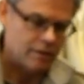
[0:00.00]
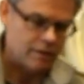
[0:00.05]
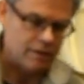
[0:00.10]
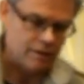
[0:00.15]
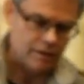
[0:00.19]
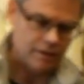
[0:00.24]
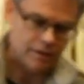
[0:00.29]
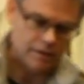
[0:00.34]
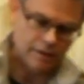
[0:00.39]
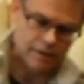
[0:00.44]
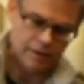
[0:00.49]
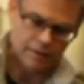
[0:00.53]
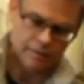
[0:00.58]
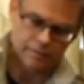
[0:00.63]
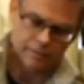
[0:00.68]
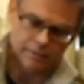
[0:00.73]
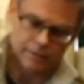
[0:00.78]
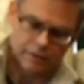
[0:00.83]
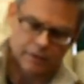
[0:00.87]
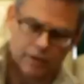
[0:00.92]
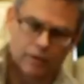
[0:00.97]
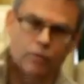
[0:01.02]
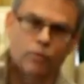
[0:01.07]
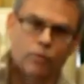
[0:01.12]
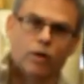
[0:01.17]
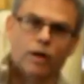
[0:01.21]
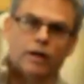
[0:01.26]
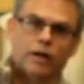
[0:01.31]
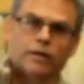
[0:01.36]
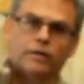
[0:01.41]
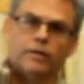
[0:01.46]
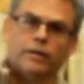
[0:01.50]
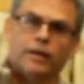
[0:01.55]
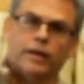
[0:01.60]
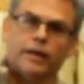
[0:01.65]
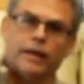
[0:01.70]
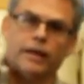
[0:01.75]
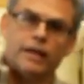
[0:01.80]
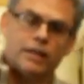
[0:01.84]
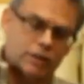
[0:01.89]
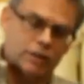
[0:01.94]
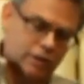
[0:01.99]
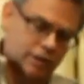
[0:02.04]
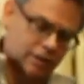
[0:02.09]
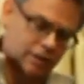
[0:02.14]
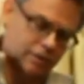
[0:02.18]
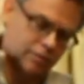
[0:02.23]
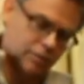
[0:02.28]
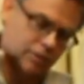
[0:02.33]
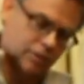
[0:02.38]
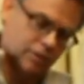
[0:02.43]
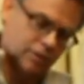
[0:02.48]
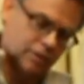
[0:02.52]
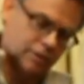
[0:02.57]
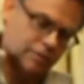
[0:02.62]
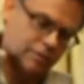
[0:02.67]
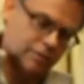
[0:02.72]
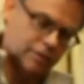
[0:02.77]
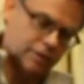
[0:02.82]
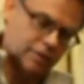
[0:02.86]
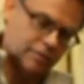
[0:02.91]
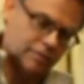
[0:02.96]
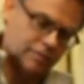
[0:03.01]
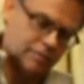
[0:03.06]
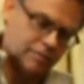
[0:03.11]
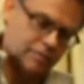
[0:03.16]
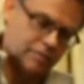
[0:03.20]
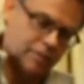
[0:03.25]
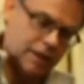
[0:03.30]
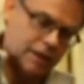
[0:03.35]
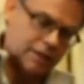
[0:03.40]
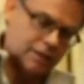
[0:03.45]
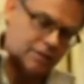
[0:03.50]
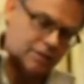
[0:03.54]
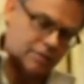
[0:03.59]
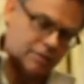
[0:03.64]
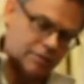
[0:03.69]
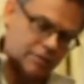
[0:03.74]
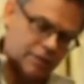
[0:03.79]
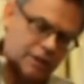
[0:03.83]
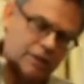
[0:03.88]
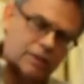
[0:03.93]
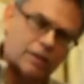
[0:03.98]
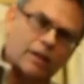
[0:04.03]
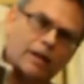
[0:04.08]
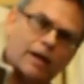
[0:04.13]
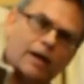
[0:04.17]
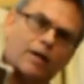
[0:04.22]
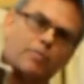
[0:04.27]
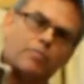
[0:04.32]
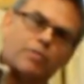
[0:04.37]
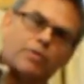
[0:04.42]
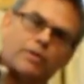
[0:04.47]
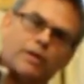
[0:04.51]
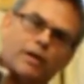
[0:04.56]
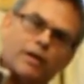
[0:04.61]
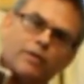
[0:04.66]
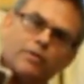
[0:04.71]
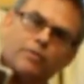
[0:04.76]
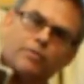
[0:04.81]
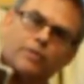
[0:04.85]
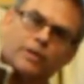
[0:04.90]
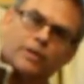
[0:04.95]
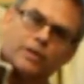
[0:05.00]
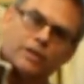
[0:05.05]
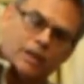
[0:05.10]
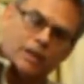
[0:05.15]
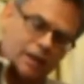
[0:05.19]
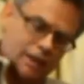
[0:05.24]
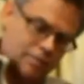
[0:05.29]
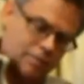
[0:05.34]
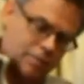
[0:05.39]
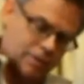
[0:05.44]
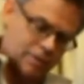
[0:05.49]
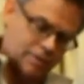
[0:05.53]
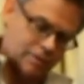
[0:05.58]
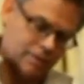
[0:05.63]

I'm then going to work the inside wall of the base of the vessel up over the slab,